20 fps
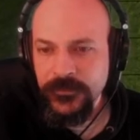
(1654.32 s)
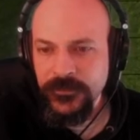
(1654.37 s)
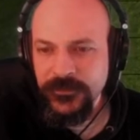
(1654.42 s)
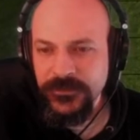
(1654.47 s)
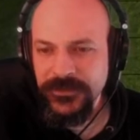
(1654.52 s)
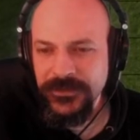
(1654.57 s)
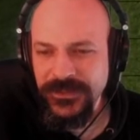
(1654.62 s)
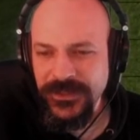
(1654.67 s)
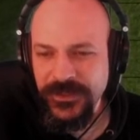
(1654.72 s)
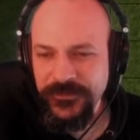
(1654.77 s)

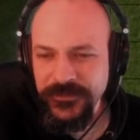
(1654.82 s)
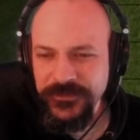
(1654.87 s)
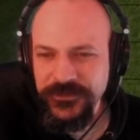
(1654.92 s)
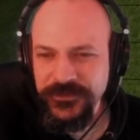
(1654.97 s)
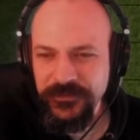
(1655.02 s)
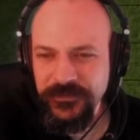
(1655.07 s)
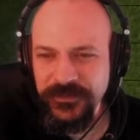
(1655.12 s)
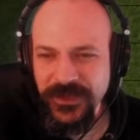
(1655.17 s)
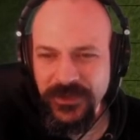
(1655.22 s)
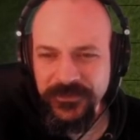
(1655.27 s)
Yeah, this
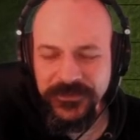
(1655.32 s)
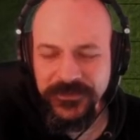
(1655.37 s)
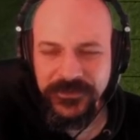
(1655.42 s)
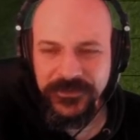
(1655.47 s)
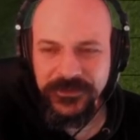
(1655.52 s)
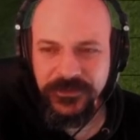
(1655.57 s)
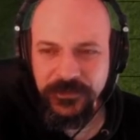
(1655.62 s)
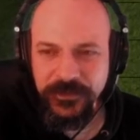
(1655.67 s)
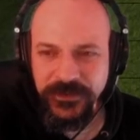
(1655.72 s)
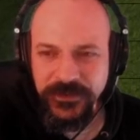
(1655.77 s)
should be. I think
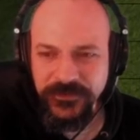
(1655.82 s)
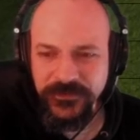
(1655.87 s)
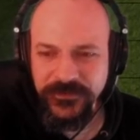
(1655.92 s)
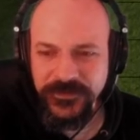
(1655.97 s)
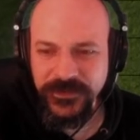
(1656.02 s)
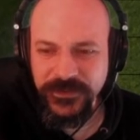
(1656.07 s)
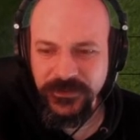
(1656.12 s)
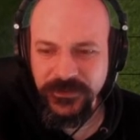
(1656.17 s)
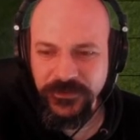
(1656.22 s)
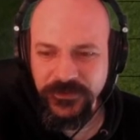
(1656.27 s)
this should be enough to
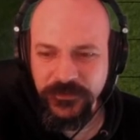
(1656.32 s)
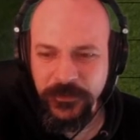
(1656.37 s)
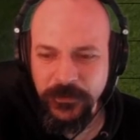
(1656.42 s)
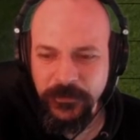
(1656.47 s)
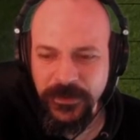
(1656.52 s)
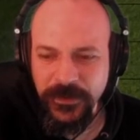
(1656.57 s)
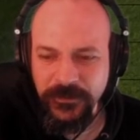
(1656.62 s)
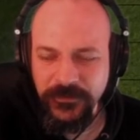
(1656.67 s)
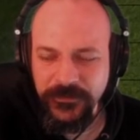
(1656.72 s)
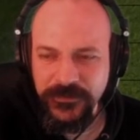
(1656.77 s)
take on those
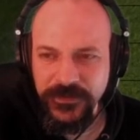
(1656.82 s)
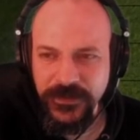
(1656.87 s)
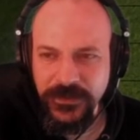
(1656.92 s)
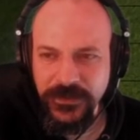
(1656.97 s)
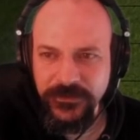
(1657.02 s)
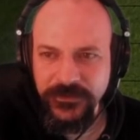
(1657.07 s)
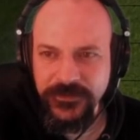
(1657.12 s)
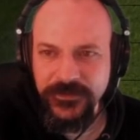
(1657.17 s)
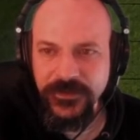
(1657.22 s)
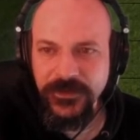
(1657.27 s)
barbarians now.